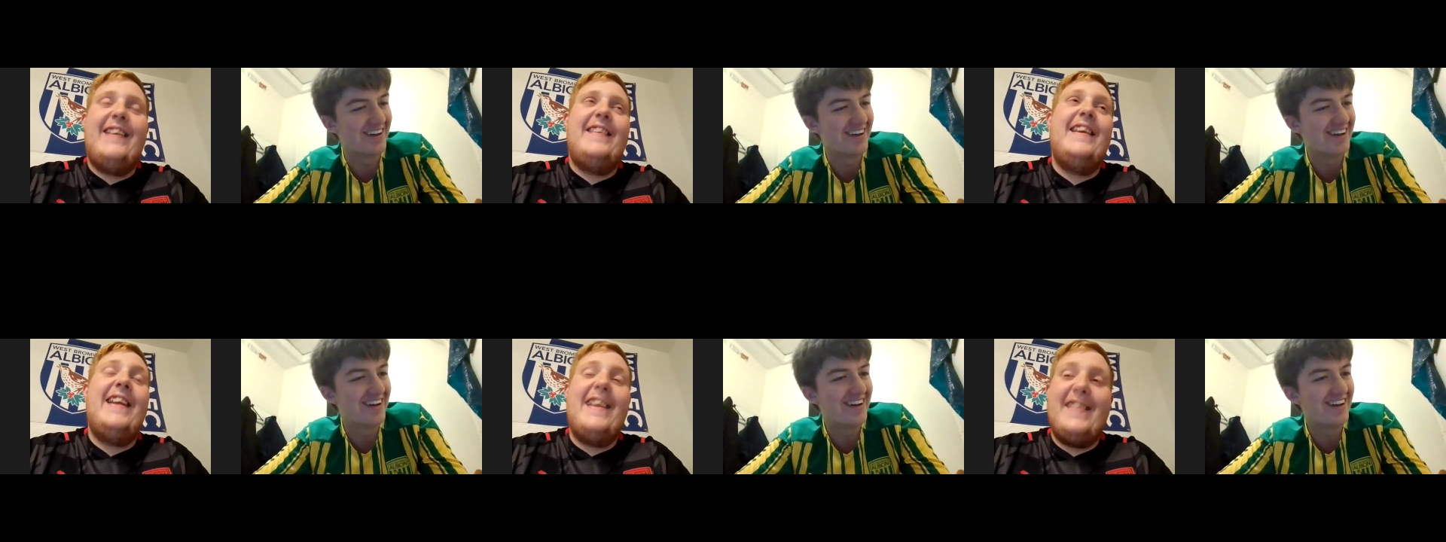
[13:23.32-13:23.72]

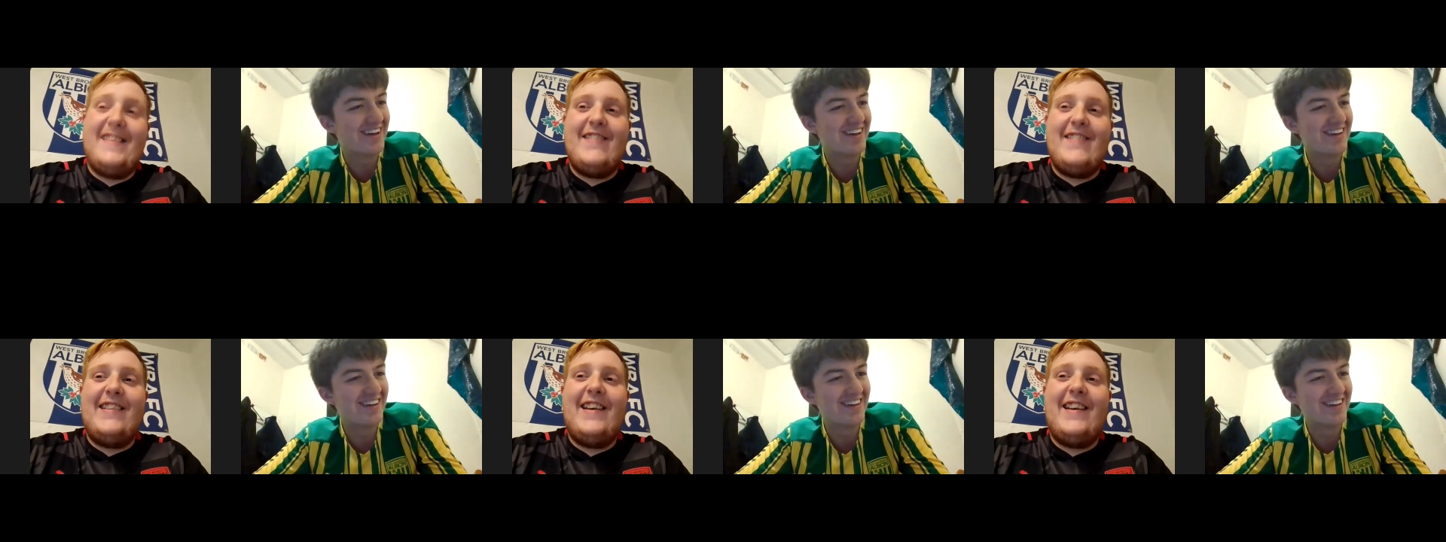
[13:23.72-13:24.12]
Speaker 1: nearly,
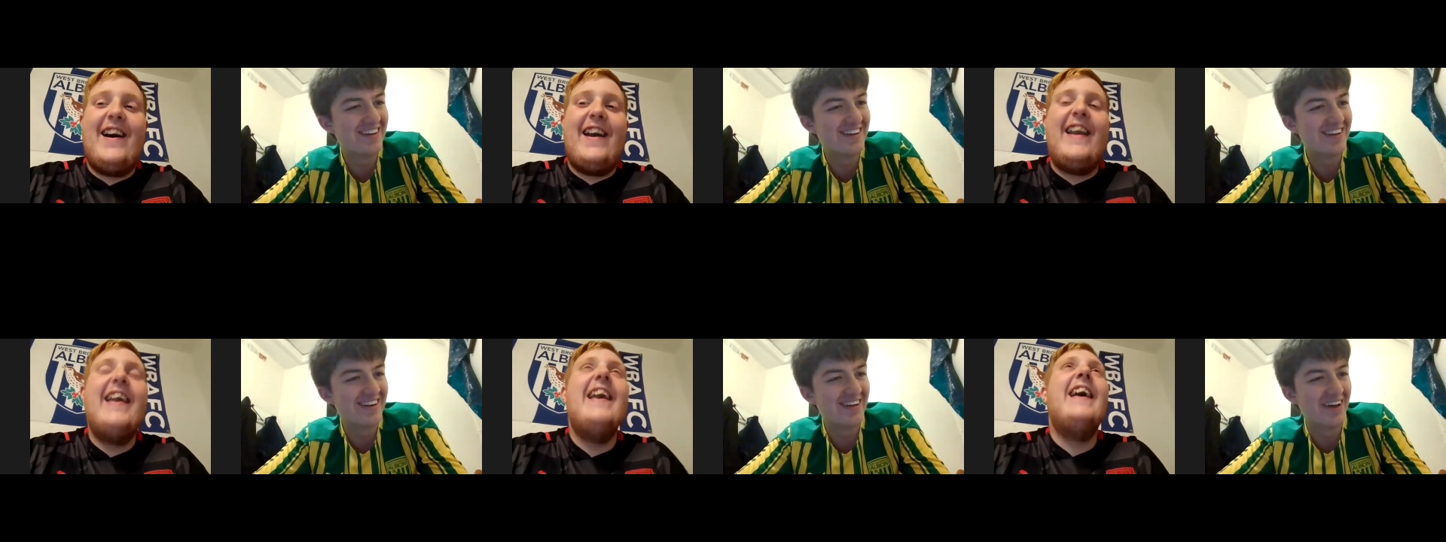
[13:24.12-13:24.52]
so did
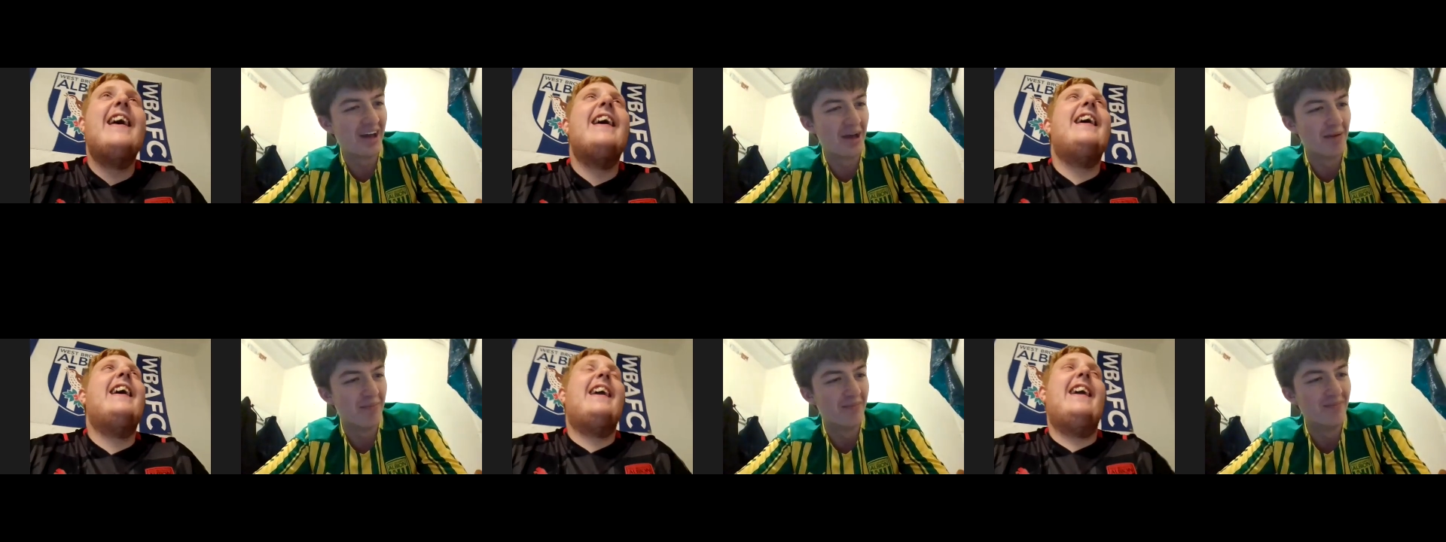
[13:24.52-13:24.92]
I.
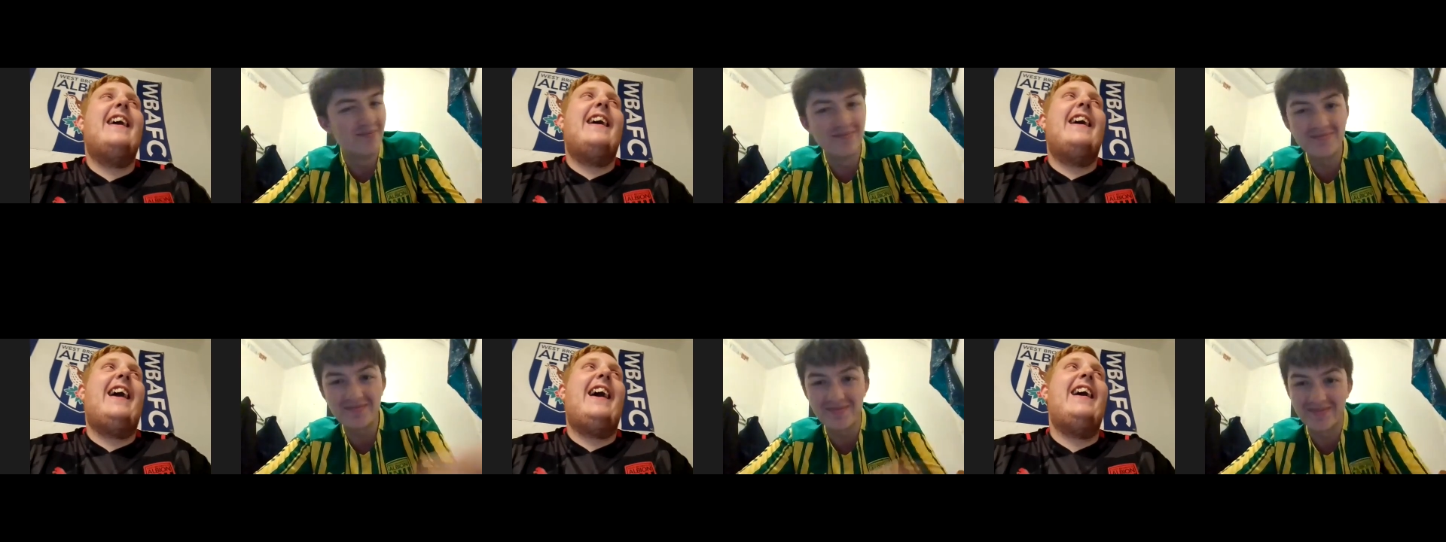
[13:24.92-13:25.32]

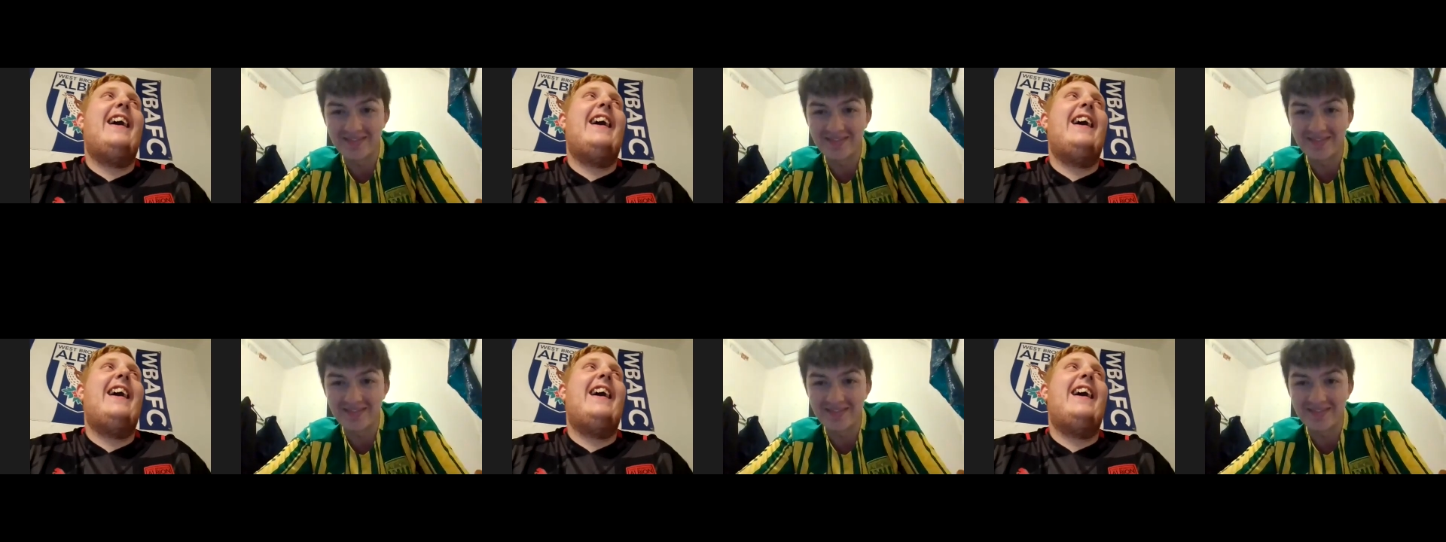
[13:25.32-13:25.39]
um,